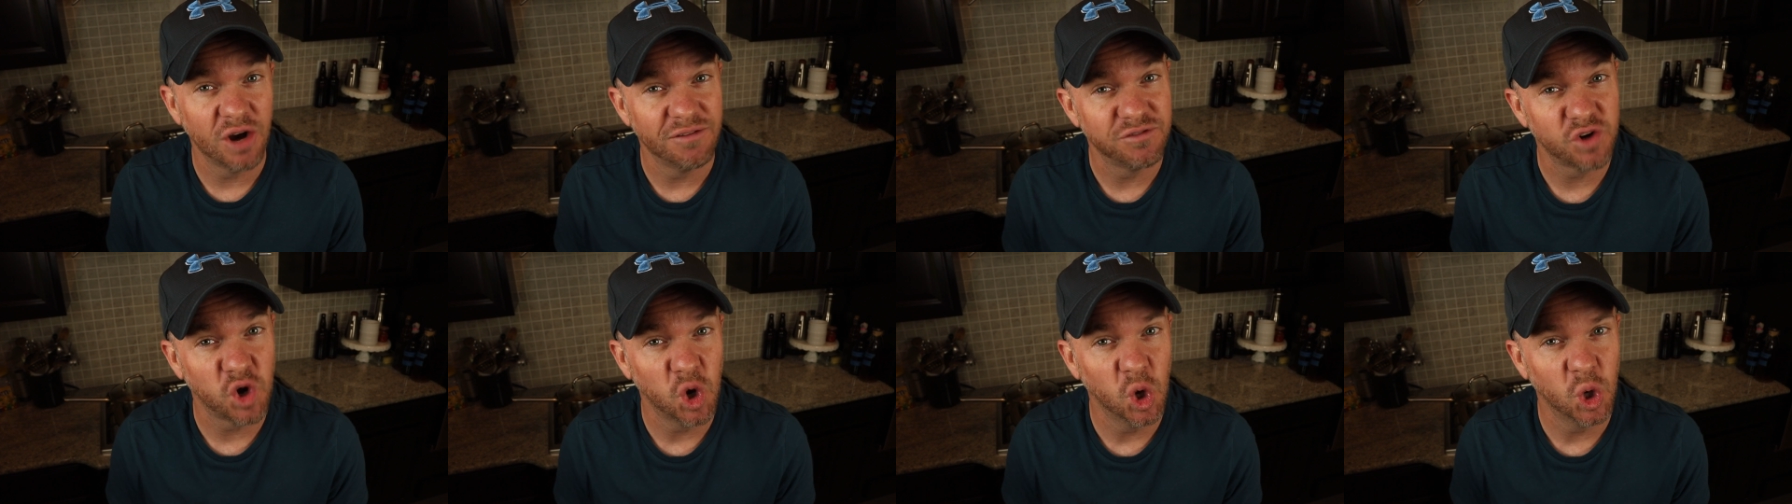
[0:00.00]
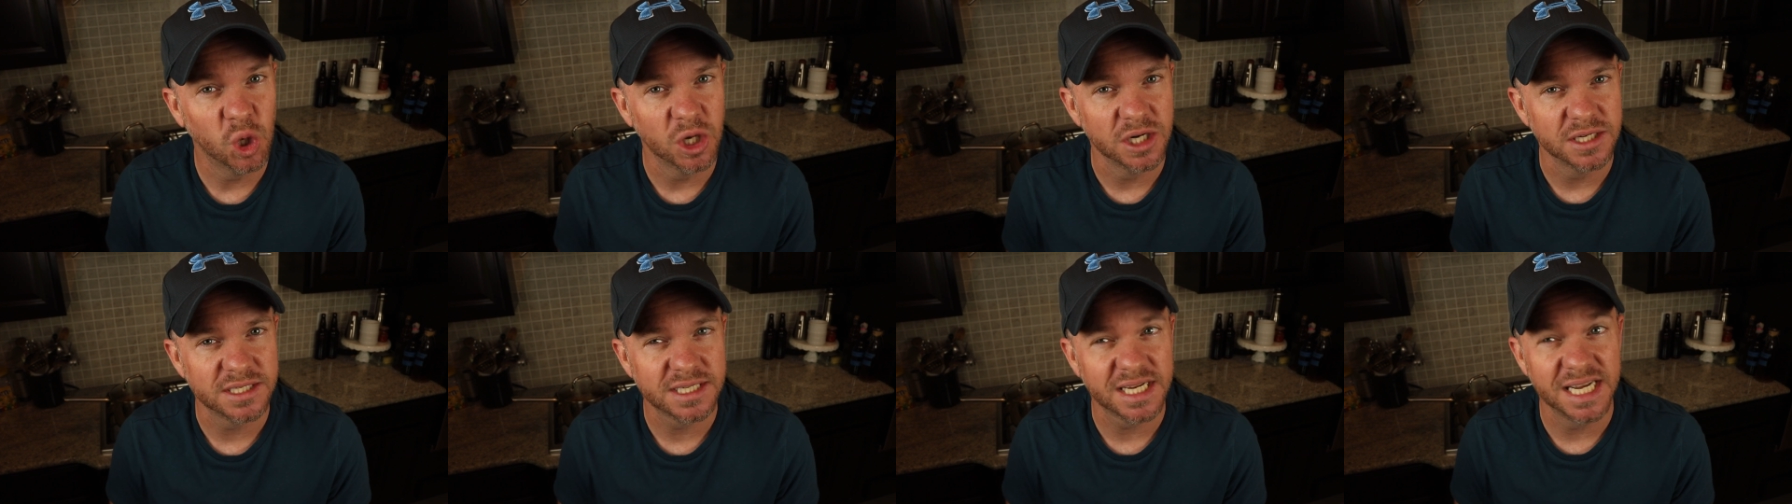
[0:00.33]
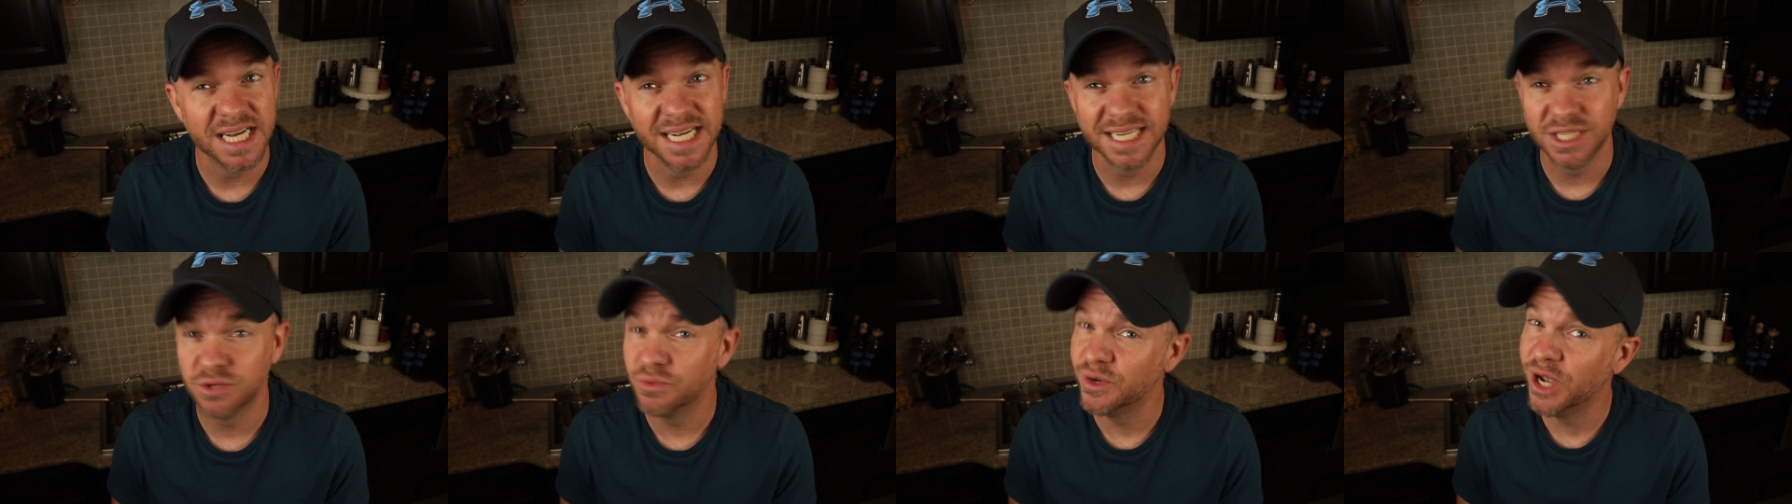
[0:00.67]
of course,
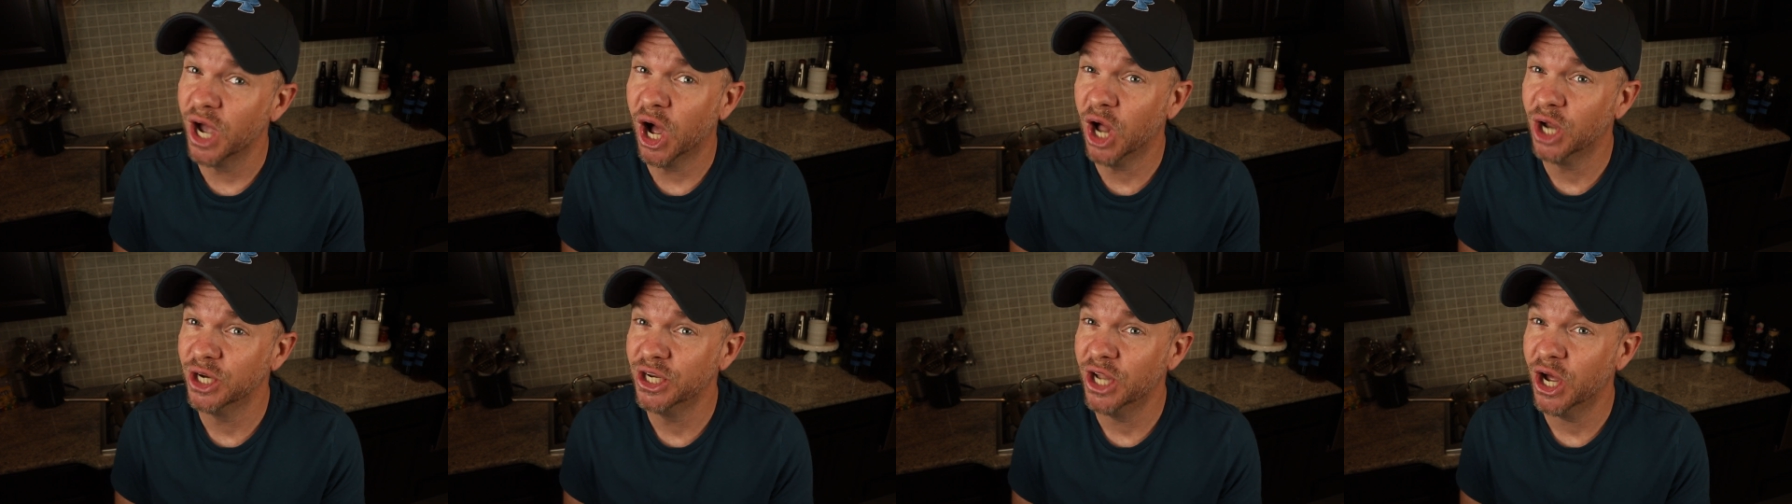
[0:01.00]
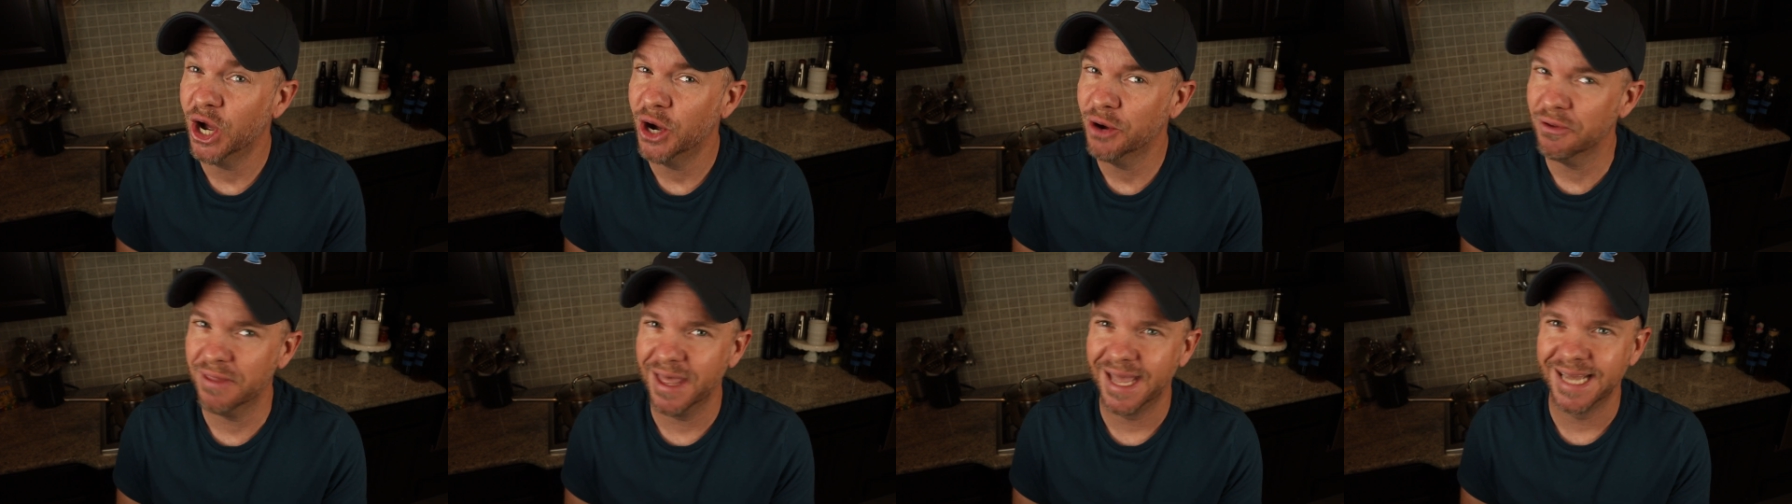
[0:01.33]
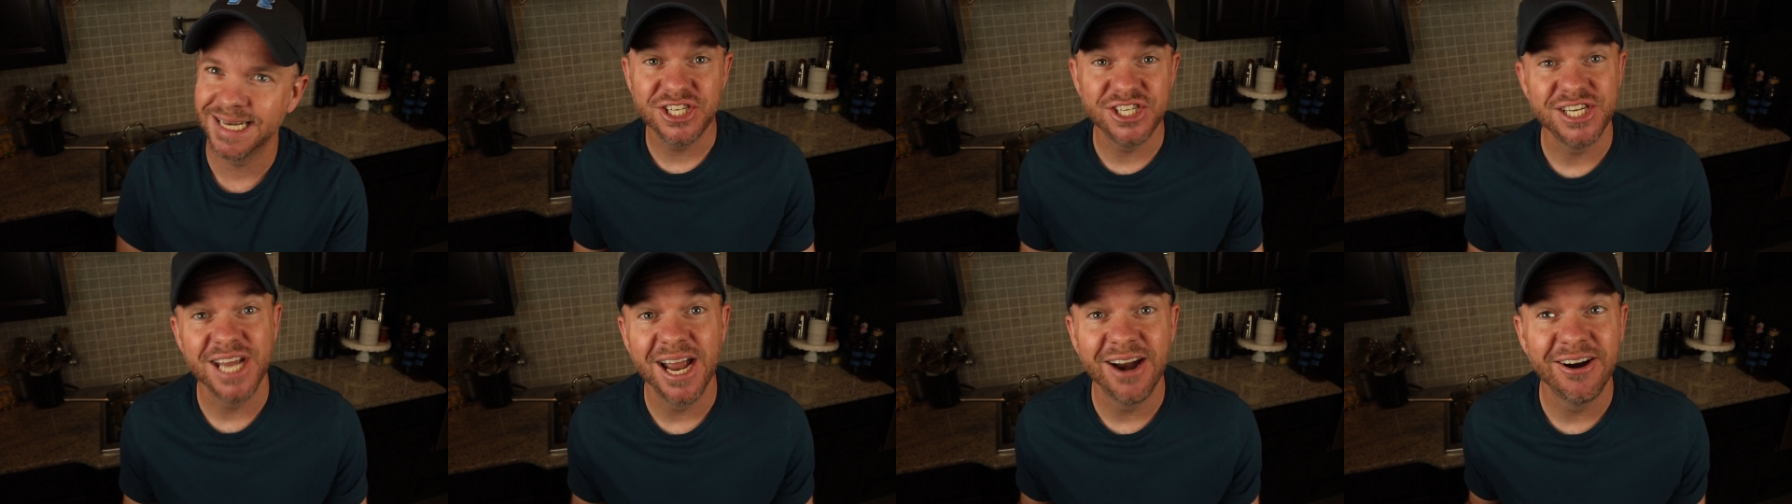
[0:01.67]
because we all know
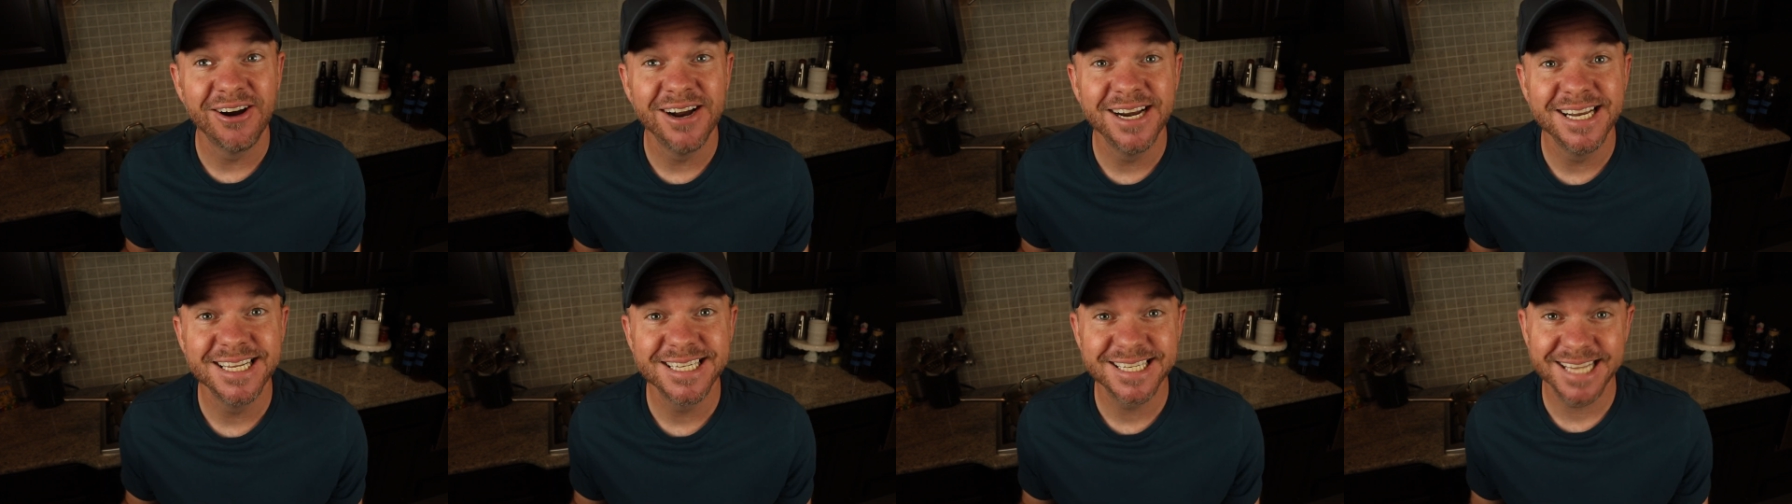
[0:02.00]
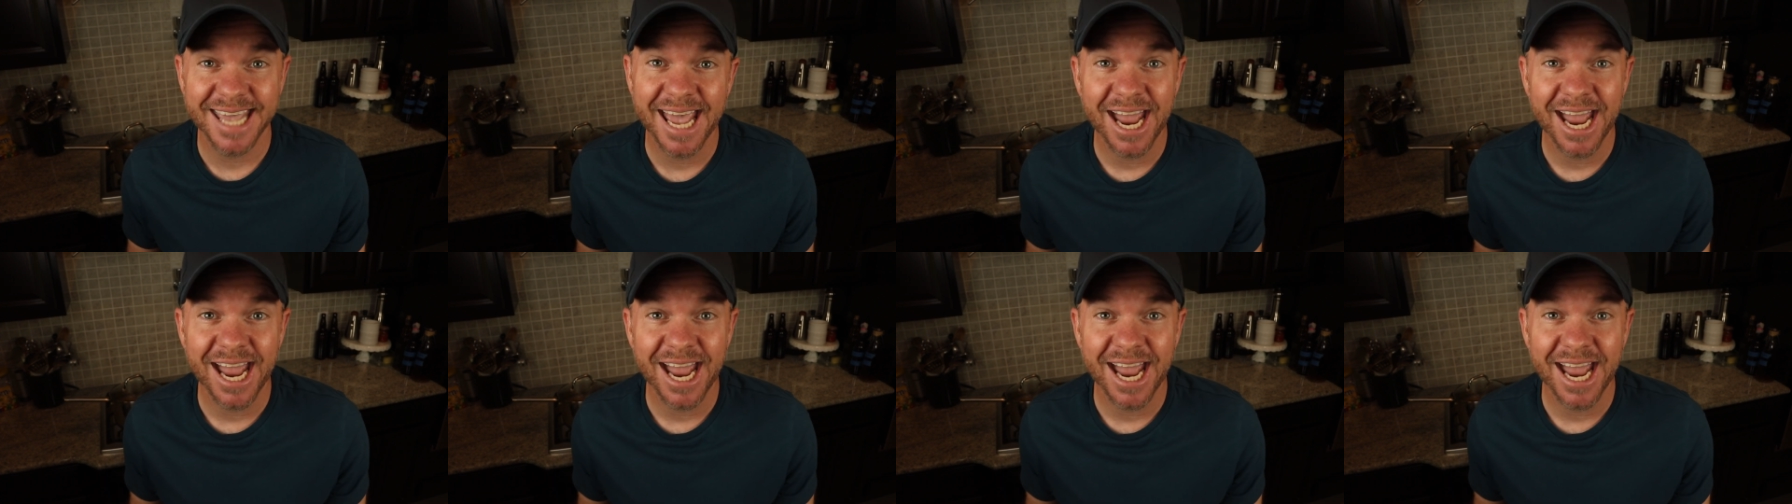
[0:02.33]
that Sharon is